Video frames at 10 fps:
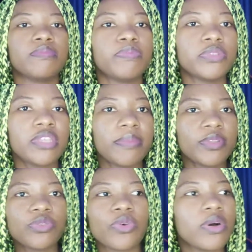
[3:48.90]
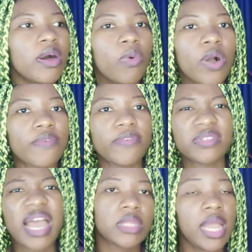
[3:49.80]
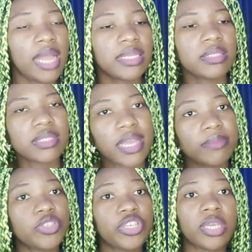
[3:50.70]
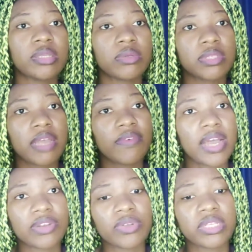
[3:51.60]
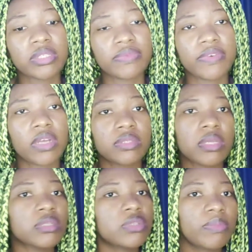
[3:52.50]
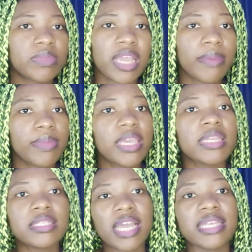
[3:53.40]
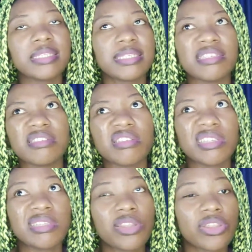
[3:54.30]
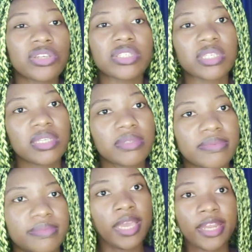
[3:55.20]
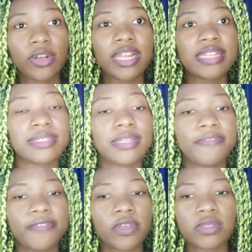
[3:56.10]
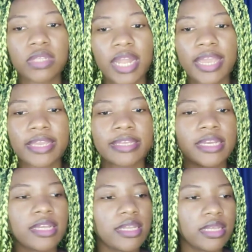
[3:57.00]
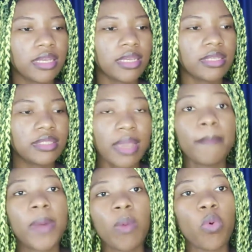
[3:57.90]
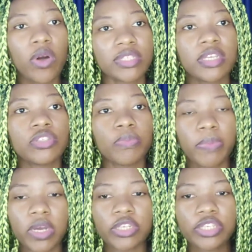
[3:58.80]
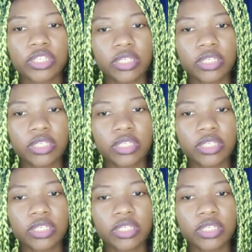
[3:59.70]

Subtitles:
put them into a workforce. At this time, she and Gustave had already divorced sometime in 1913. It honestly feels like their mom wanted to punish